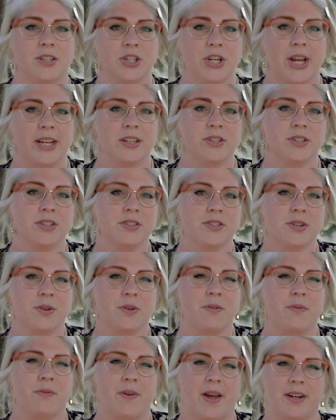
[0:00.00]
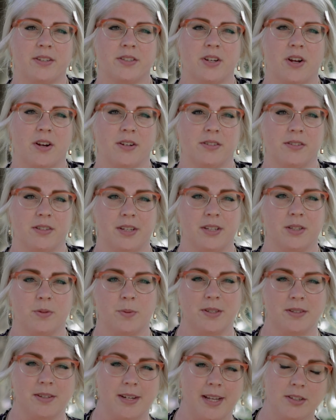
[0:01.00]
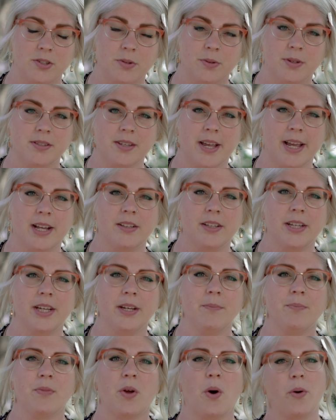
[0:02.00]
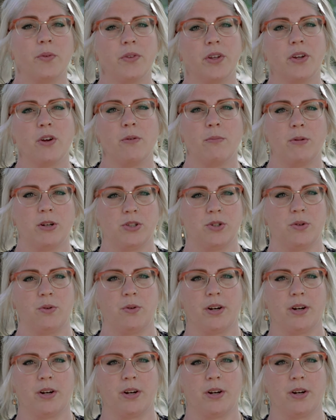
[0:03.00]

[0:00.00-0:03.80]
The changes don't affect our city's residential recycling, only commercial